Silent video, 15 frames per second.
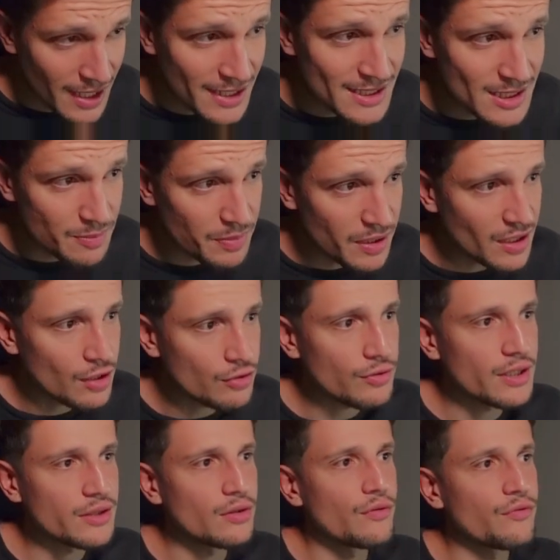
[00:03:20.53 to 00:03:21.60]
speaking
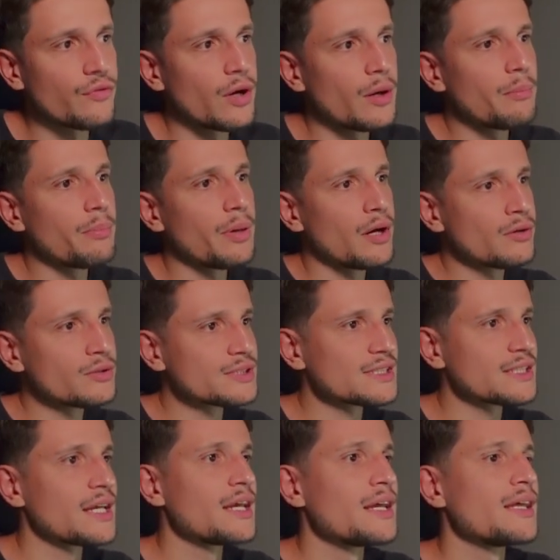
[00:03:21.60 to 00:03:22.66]
right now for a bounce